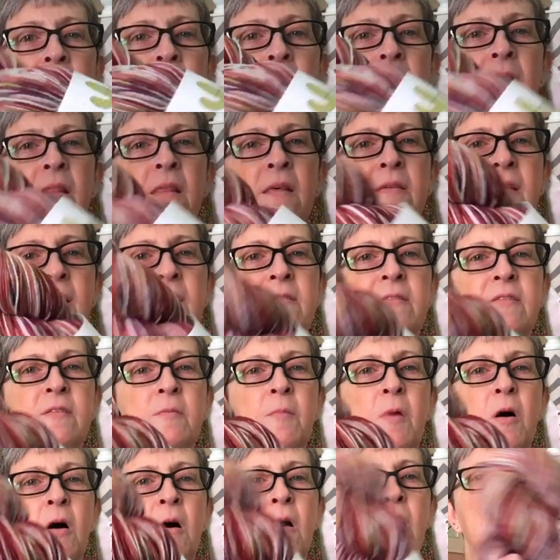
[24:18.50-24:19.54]
This has
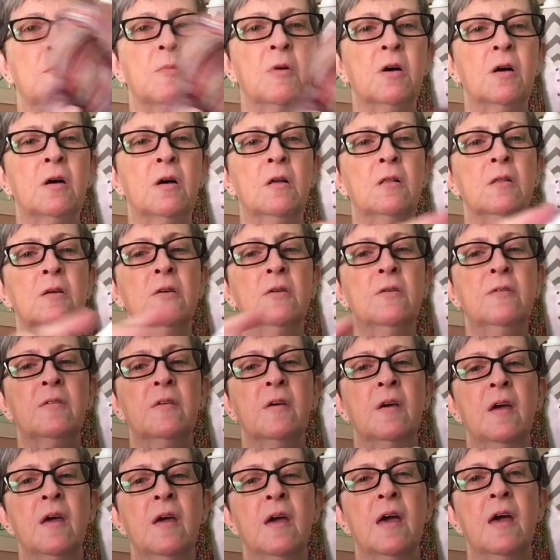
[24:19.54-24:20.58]
some autumn colors.
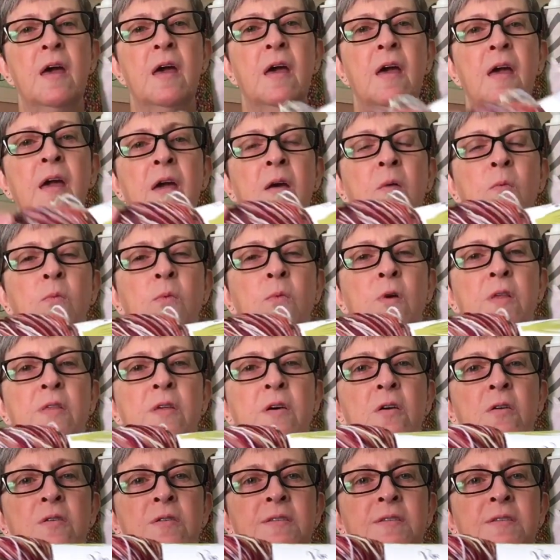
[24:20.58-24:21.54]
And with her